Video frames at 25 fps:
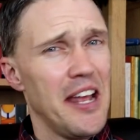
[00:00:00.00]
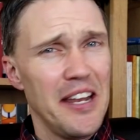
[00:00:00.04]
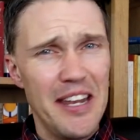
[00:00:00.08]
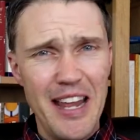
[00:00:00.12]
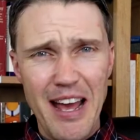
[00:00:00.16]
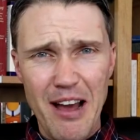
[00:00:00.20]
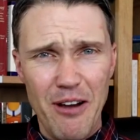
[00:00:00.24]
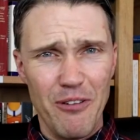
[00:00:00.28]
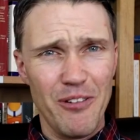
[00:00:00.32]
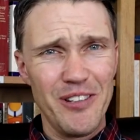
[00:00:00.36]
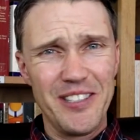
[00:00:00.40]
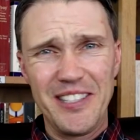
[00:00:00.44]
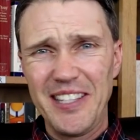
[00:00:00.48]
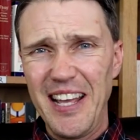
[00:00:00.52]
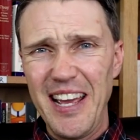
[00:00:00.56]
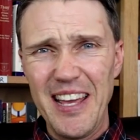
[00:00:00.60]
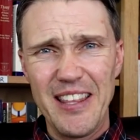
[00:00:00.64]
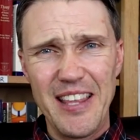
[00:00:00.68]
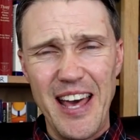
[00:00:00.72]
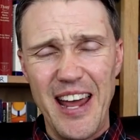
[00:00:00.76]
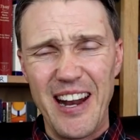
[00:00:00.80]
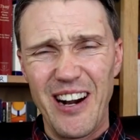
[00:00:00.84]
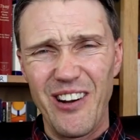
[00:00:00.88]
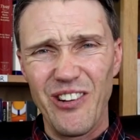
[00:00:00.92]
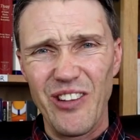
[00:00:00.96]
Now,
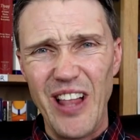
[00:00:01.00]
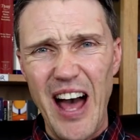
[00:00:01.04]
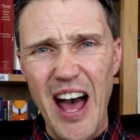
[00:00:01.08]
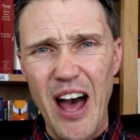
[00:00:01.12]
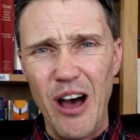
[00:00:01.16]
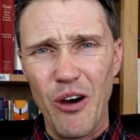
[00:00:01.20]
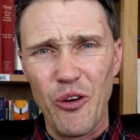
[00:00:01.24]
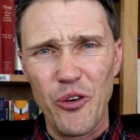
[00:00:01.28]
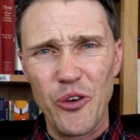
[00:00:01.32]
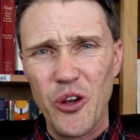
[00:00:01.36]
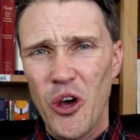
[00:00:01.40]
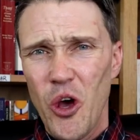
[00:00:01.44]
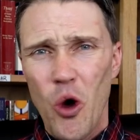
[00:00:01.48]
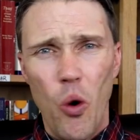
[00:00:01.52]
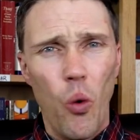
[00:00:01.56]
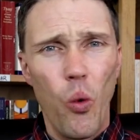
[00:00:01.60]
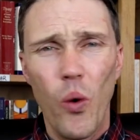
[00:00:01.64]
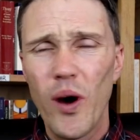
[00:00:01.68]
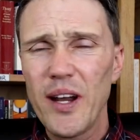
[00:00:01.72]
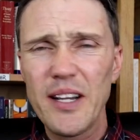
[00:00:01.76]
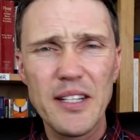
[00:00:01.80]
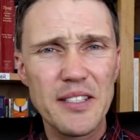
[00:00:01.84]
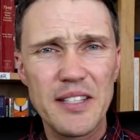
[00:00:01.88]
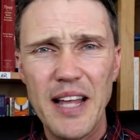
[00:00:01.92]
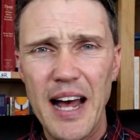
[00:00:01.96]
saying that out loud,
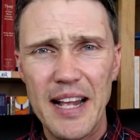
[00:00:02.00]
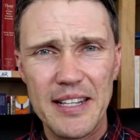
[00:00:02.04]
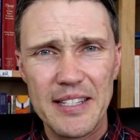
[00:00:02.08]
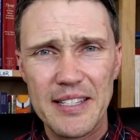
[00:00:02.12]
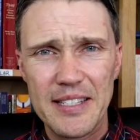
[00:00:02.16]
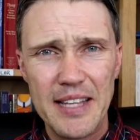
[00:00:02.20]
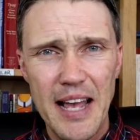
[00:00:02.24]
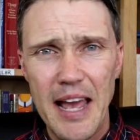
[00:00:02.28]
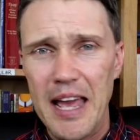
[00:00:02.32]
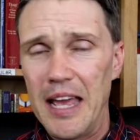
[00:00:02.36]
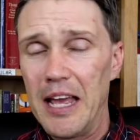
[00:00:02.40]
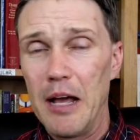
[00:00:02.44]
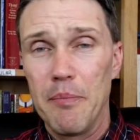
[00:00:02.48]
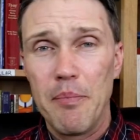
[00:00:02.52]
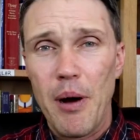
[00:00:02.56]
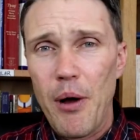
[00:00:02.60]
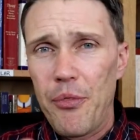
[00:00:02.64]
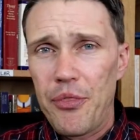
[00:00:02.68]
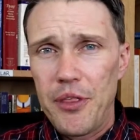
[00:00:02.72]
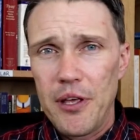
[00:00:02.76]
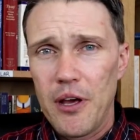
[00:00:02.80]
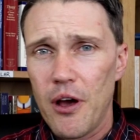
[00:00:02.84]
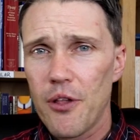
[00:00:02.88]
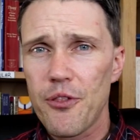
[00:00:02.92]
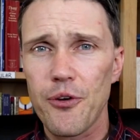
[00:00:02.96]
what does that say
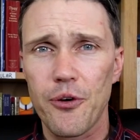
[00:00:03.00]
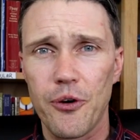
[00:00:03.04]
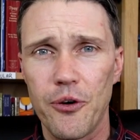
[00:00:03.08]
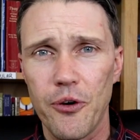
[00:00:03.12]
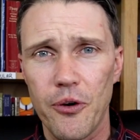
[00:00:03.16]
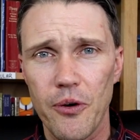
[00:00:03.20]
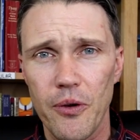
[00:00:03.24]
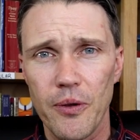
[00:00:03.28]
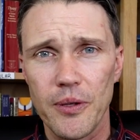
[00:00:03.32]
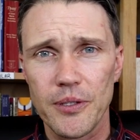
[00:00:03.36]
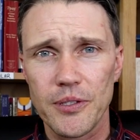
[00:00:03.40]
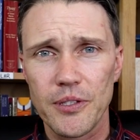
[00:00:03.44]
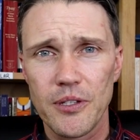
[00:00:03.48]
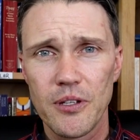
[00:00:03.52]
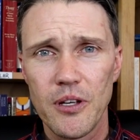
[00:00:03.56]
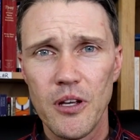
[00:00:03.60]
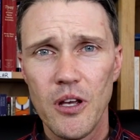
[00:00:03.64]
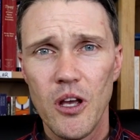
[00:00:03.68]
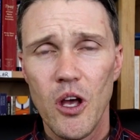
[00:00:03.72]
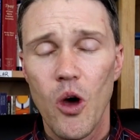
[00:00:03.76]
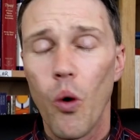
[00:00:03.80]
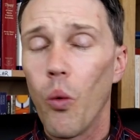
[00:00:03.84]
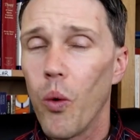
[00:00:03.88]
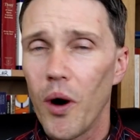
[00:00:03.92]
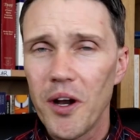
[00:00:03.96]
about the other girls?
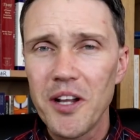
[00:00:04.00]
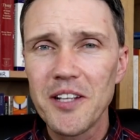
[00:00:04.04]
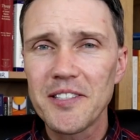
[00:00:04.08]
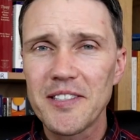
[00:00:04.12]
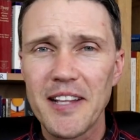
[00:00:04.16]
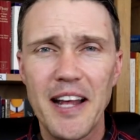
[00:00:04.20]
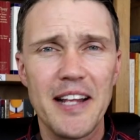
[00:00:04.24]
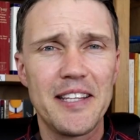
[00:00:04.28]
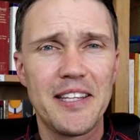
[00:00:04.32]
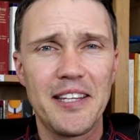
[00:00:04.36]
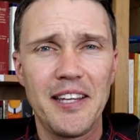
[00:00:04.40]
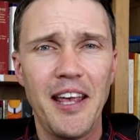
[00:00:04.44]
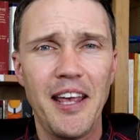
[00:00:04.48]
What does that